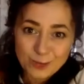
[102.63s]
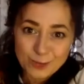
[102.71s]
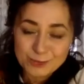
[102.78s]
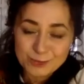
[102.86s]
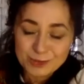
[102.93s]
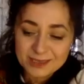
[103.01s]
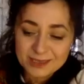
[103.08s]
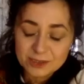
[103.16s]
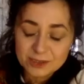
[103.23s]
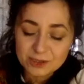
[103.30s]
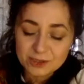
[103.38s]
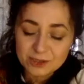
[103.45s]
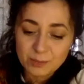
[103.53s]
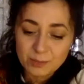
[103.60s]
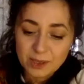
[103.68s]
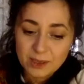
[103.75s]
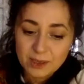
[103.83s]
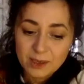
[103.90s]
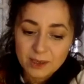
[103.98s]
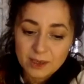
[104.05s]
relationship,
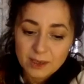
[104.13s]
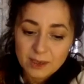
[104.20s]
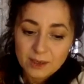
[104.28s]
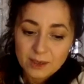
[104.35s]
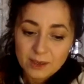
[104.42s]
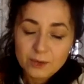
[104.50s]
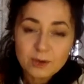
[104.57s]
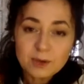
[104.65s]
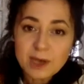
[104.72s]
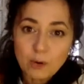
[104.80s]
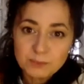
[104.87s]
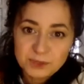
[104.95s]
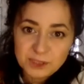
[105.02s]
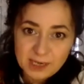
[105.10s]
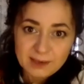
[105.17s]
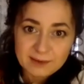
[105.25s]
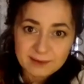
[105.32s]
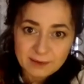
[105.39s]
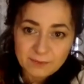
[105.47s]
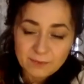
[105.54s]
you're not
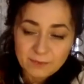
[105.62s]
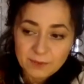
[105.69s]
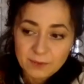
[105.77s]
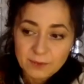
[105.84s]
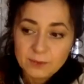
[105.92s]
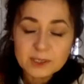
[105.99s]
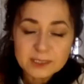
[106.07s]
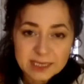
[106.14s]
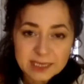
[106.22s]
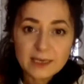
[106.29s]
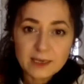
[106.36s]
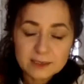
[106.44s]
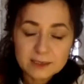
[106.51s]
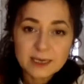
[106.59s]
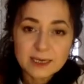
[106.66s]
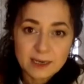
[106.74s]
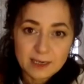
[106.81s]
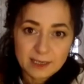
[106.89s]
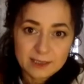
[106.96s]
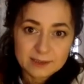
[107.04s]
objective. You are taking
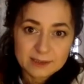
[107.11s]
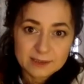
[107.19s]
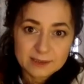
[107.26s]
sides.